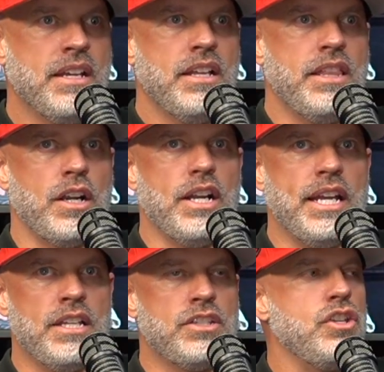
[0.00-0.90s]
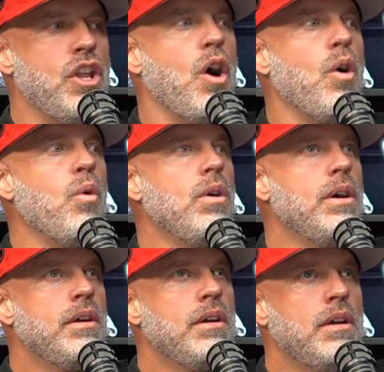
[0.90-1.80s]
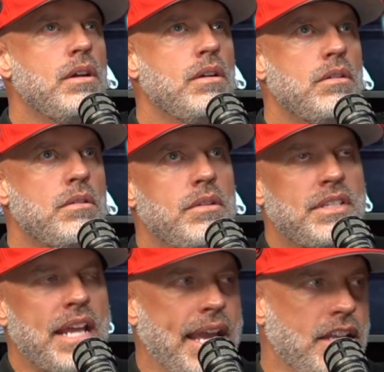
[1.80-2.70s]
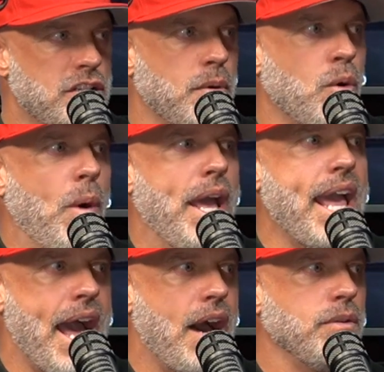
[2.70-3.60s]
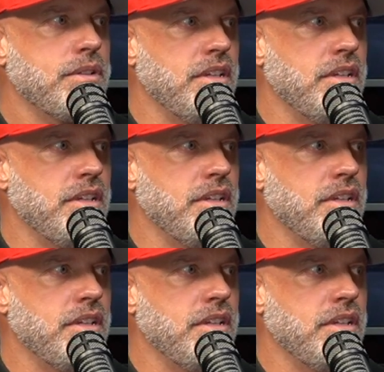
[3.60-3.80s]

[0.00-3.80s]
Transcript: There is no tangible way out.